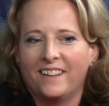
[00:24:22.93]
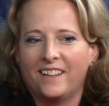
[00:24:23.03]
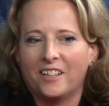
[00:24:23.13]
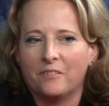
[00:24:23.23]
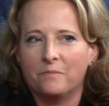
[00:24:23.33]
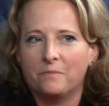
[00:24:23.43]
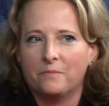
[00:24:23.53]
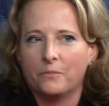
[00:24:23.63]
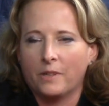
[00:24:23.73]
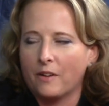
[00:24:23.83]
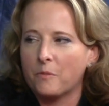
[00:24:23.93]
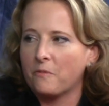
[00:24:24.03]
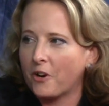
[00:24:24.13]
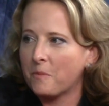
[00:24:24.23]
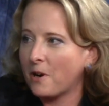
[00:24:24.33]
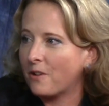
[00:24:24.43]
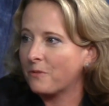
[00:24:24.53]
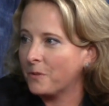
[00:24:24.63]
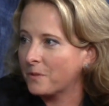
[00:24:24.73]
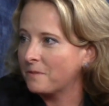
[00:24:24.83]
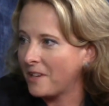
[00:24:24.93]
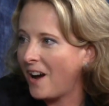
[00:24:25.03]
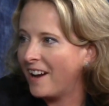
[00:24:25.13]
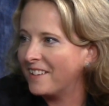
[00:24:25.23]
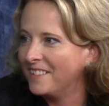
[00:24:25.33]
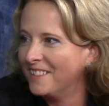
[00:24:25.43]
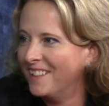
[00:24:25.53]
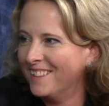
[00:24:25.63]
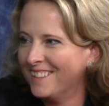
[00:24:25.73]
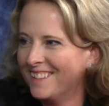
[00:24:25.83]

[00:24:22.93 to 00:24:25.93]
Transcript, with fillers: um, we have a very powerful God yeah,